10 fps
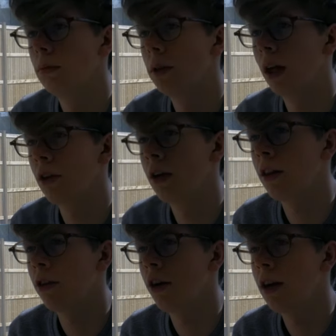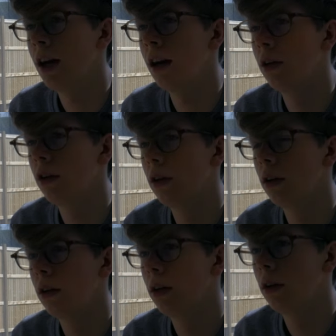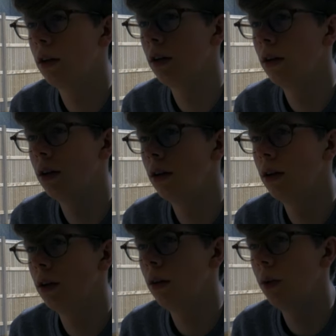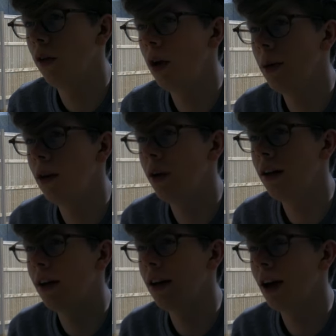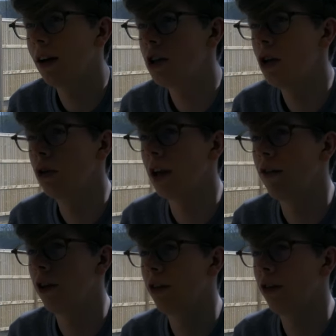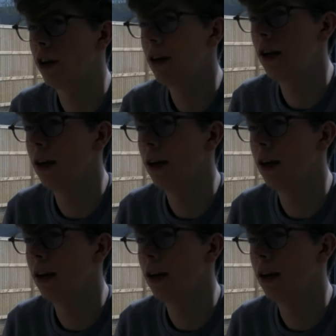But that's only 3 years. We've only been doing Tin Can Tuesday for 3